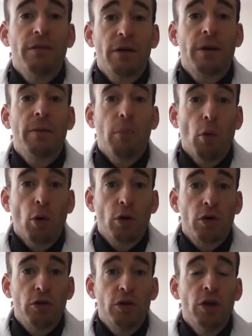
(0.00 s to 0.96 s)
very
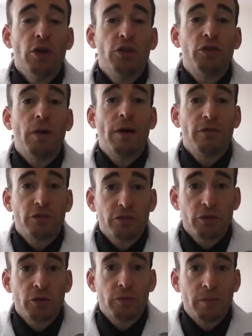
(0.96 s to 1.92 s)
important to have a
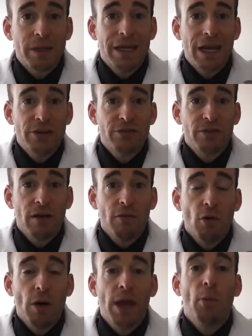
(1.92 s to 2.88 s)
certain pH
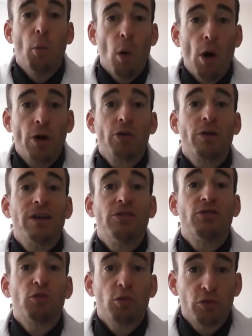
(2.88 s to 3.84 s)
level, and water
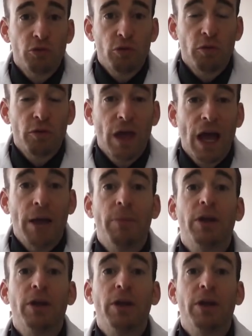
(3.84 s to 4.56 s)
is crucial for that.